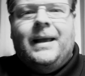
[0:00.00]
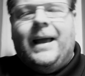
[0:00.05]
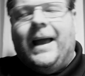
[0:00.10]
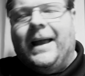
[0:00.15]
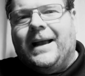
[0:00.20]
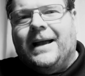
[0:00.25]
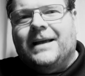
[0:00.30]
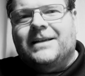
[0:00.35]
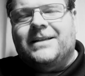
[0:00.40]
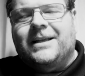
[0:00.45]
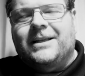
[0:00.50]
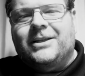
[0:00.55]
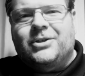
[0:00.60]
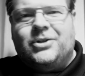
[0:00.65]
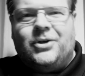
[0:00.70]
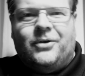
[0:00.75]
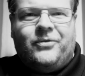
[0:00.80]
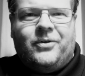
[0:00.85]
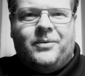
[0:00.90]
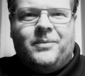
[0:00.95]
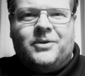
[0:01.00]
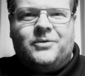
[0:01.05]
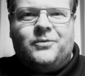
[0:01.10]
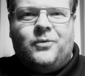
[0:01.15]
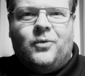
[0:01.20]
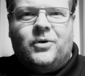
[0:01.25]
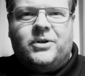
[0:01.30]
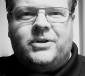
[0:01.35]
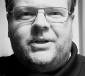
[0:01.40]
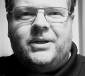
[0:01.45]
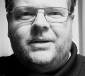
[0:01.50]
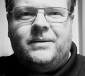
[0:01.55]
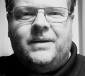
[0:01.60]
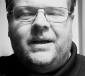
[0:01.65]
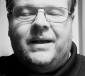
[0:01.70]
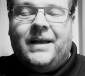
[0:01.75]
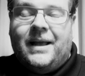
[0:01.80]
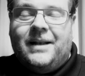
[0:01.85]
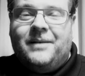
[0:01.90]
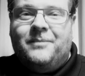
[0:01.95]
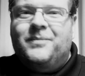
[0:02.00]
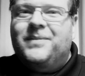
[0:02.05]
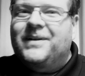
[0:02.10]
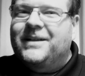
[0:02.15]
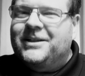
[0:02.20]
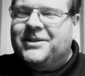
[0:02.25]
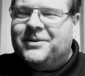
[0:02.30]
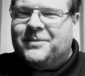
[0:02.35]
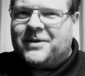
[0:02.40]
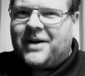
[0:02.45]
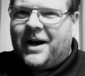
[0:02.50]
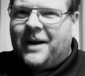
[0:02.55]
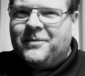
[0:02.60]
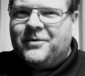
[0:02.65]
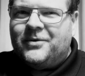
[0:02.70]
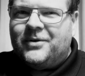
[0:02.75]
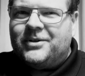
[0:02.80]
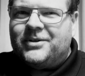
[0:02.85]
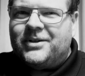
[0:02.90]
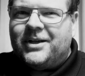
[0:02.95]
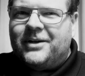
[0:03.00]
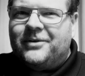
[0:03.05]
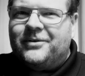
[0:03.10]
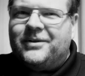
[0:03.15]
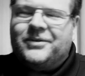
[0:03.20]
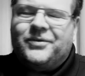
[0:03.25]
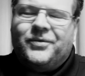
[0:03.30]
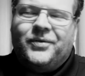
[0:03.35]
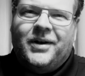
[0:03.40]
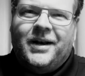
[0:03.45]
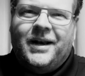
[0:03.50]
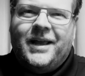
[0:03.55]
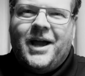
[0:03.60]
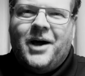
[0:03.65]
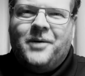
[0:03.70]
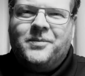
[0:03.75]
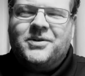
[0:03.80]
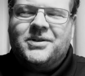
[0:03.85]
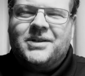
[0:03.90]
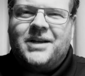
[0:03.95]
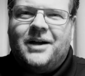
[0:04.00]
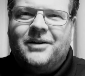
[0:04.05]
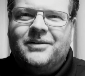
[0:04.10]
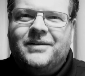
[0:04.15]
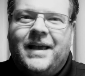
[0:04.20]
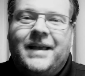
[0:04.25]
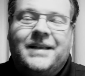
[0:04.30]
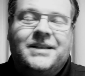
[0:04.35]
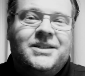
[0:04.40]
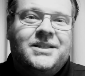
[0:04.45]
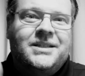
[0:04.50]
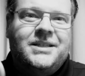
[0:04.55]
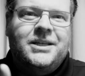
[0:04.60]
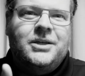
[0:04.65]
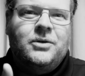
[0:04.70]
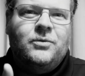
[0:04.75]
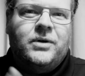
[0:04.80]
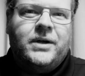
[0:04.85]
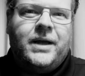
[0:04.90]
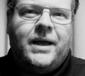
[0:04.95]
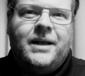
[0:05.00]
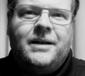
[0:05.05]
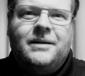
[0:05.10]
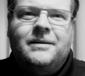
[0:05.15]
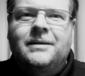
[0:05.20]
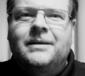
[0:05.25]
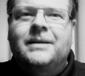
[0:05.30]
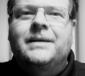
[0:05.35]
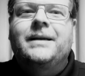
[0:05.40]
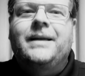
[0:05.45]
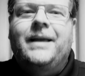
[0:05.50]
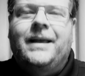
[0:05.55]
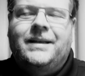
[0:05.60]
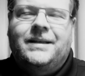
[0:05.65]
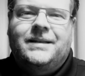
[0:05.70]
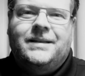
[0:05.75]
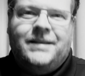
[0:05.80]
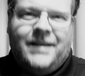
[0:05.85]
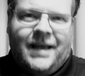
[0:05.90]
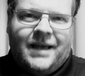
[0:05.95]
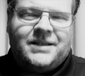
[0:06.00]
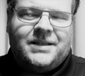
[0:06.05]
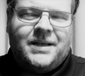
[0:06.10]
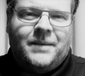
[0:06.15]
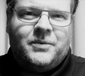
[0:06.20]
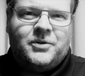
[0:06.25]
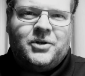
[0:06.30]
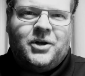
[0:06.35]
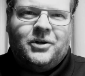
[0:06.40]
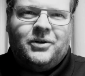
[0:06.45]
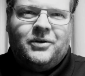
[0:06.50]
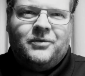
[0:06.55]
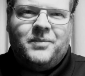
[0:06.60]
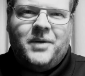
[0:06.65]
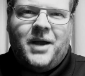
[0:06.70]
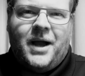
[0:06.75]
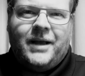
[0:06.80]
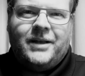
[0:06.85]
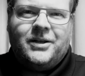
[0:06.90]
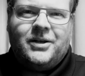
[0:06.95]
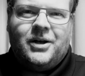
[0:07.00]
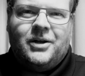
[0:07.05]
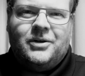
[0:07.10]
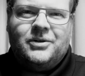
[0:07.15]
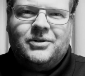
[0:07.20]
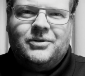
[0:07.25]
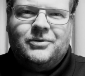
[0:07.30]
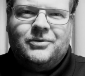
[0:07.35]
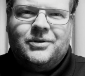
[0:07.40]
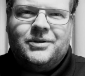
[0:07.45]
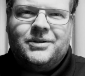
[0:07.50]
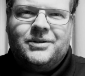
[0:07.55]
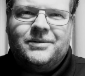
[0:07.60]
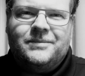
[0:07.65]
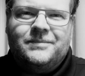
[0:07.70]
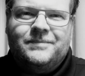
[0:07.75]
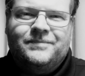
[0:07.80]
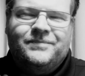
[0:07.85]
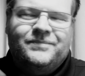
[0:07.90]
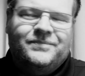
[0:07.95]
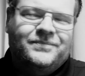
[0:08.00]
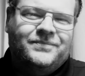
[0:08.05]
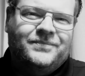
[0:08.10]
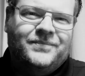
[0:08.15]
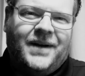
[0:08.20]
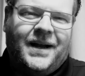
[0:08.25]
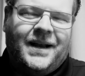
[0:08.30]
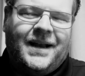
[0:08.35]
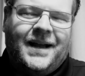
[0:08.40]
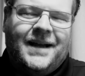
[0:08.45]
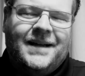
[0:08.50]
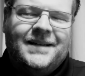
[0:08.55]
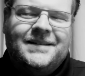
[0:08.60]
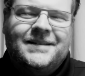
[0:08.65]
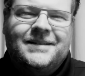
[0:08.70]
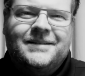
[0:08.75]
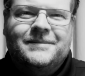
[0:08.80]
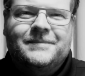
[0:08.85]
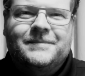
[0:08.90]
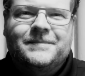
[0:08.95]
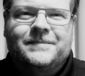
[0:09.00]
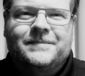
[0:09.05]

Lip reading: Hey guys, thank you so very much for watching. Again, please subscribe to our channel. It really helps us out. And see you again in the next episode of Behind the Closed Doors. Bye guys.